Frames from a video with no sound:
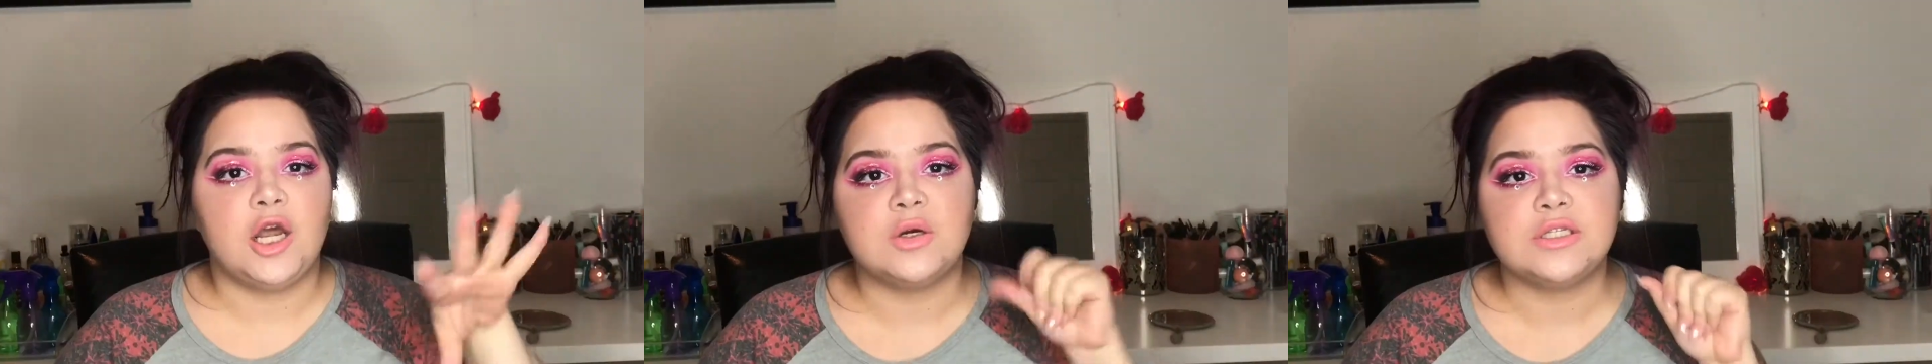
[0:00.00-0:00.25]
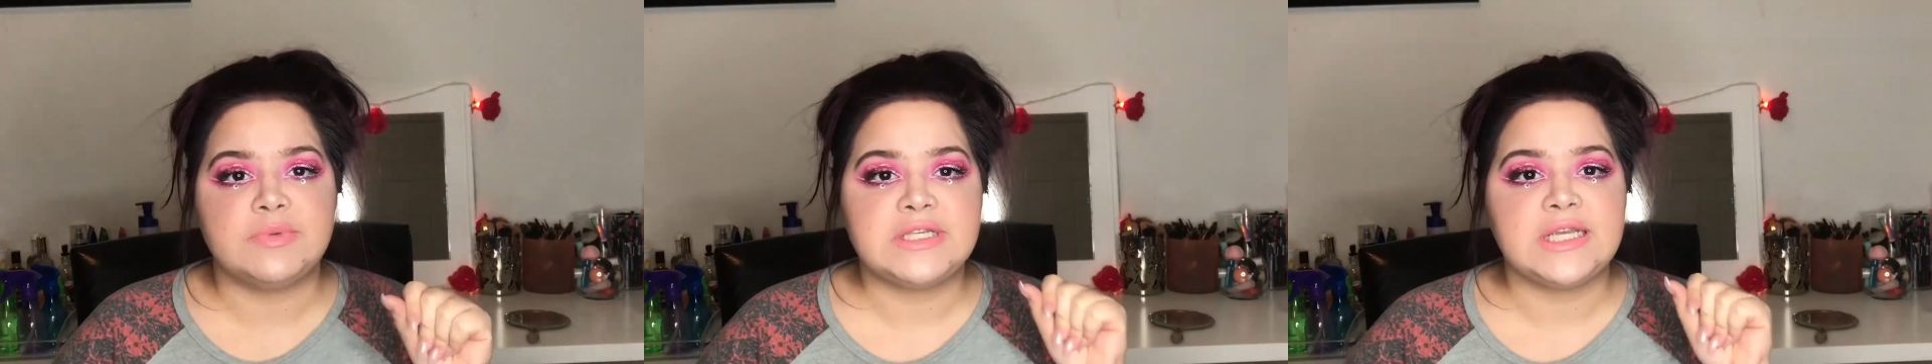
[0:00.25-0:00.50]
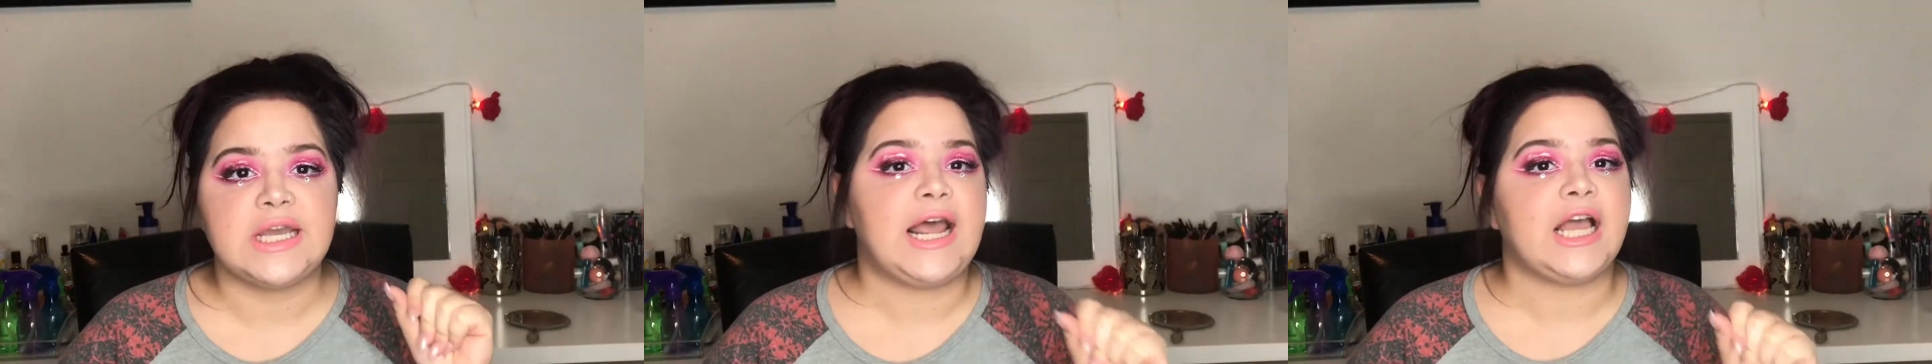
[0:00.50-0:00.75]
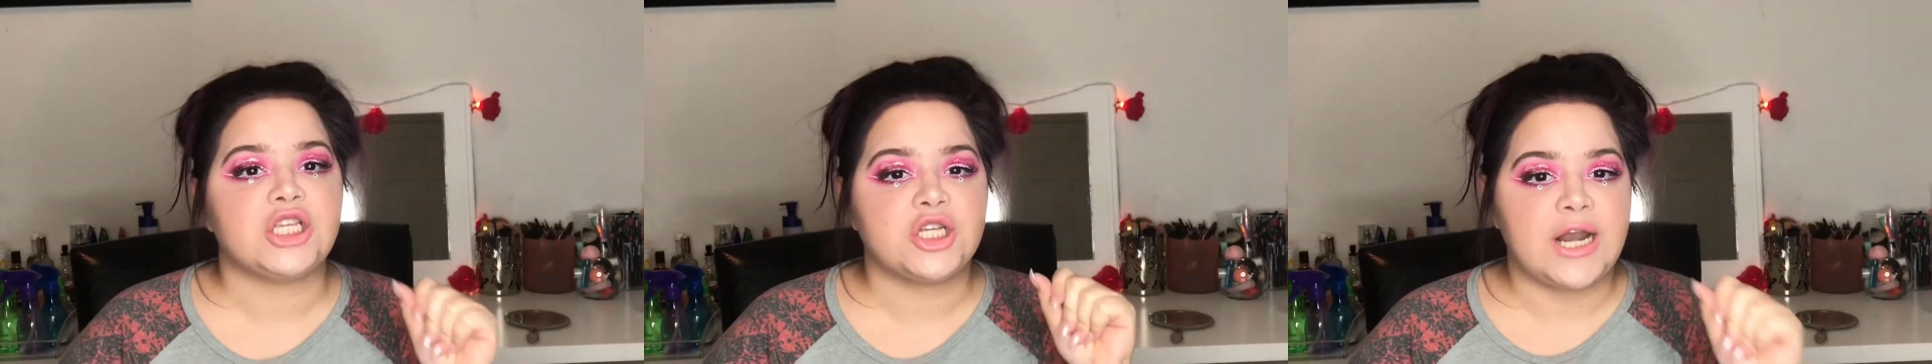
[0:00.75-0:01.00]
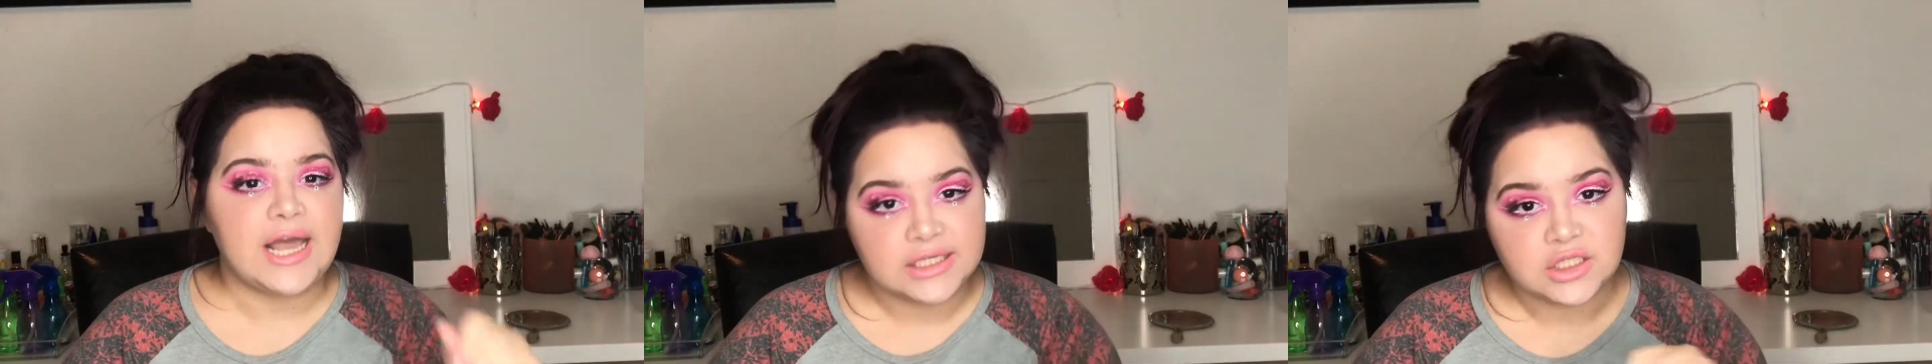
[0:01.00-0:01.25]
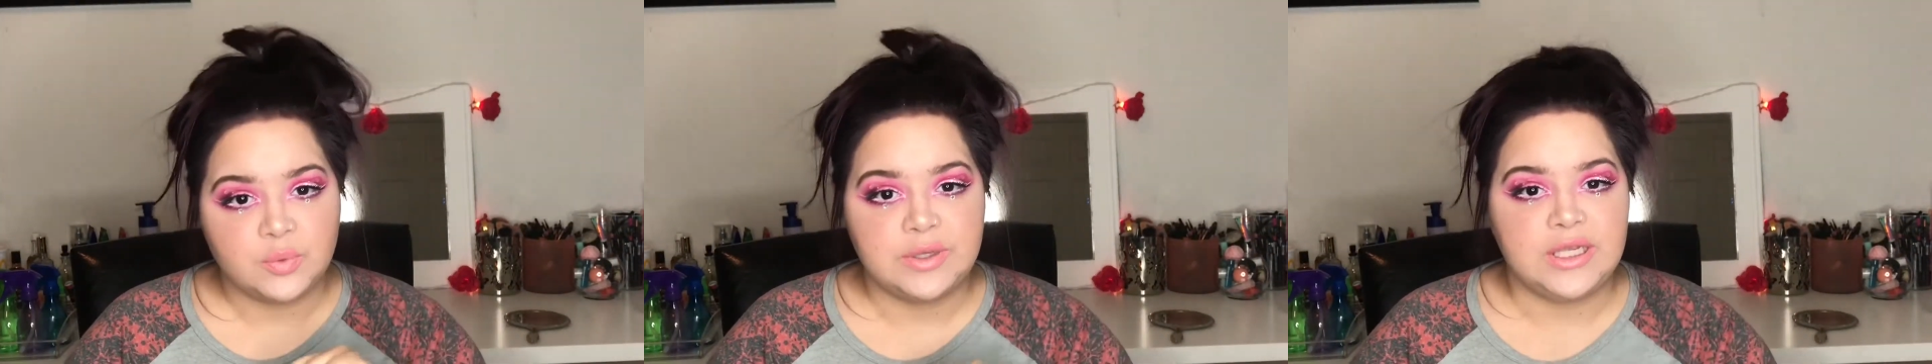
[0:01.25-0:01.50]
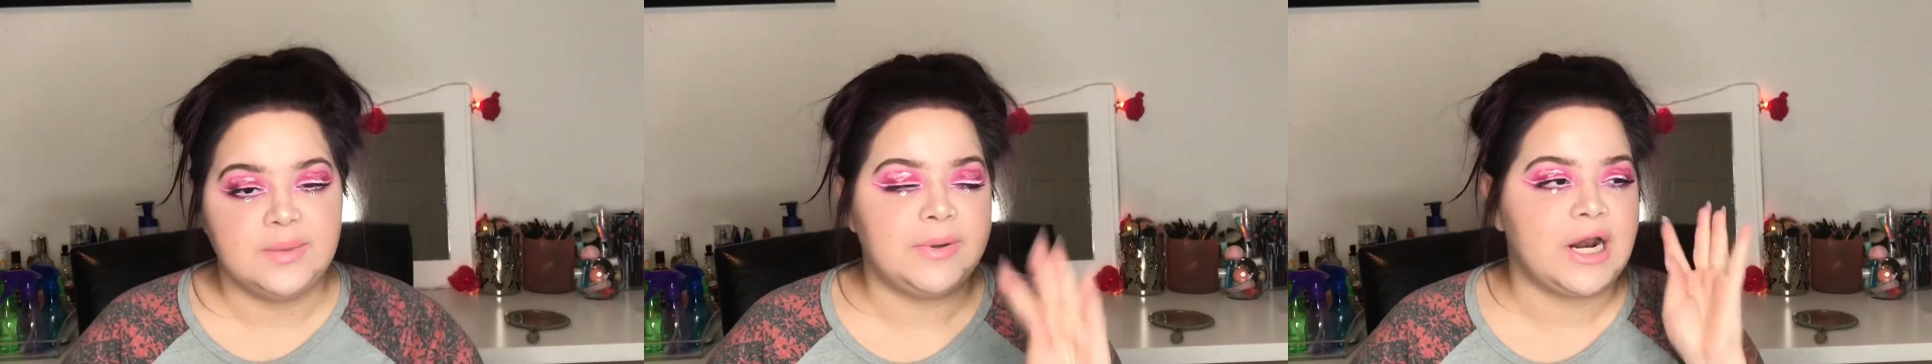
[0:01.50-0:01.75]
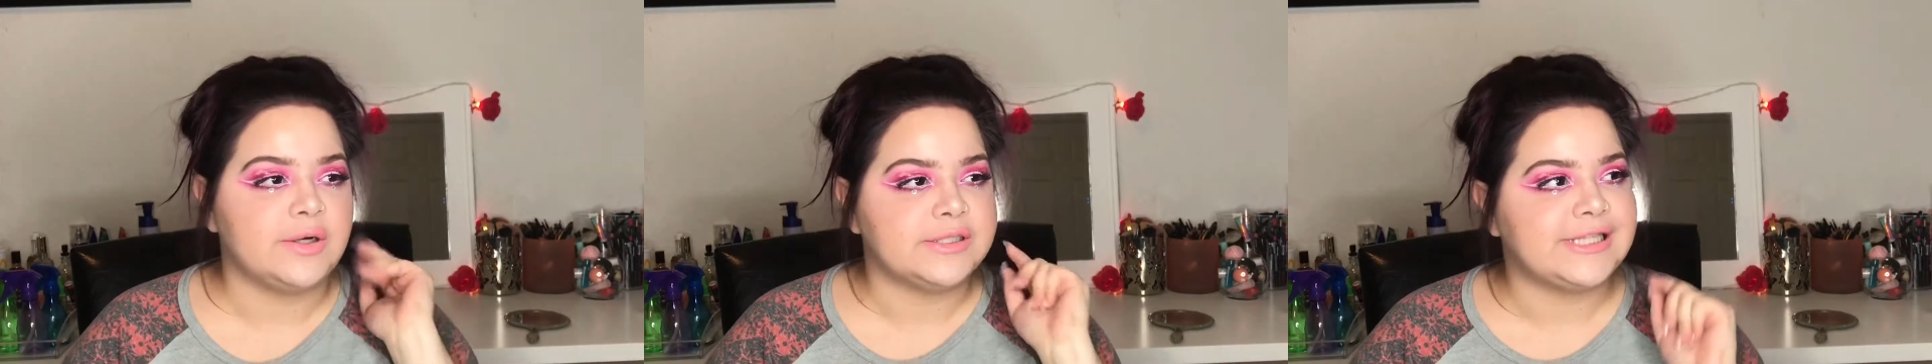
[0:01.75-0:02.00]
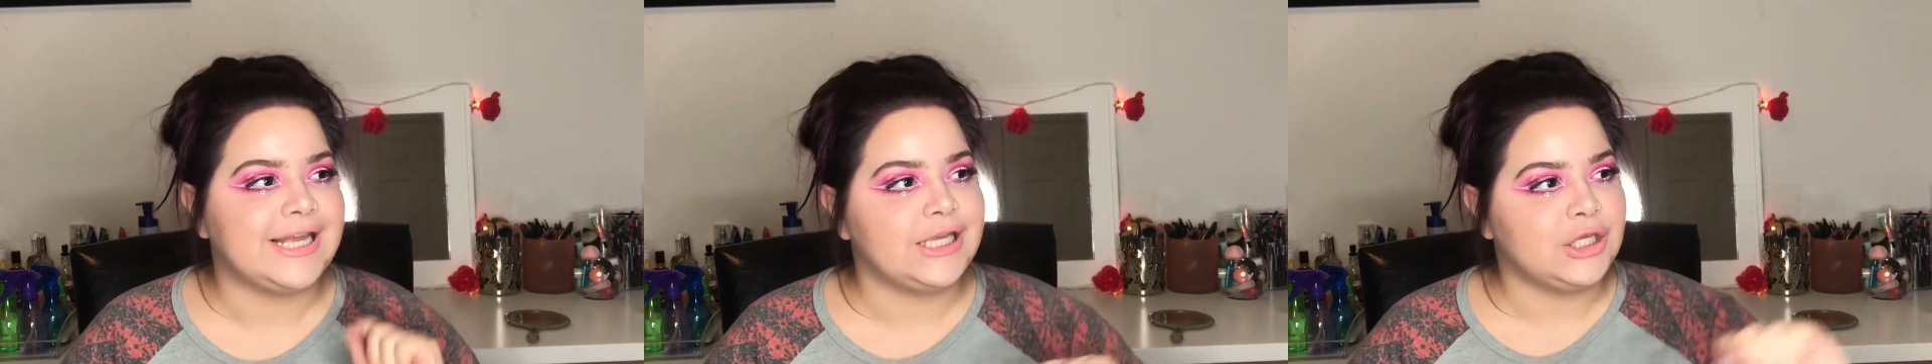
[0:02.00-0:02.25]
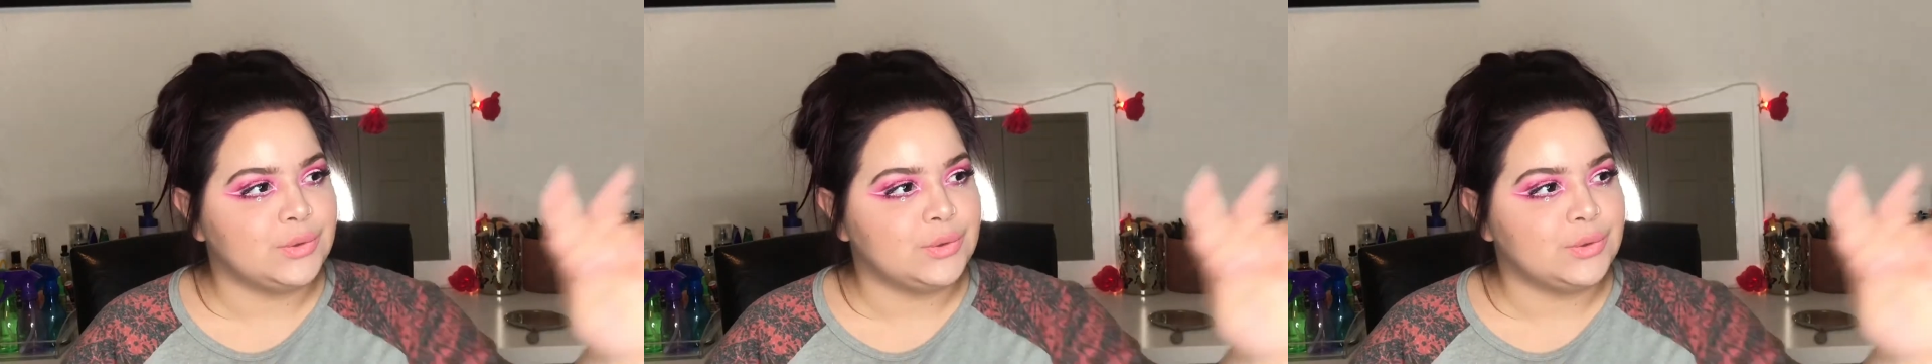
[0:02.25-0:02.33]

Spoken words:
know I was missing in action last week, but I was like,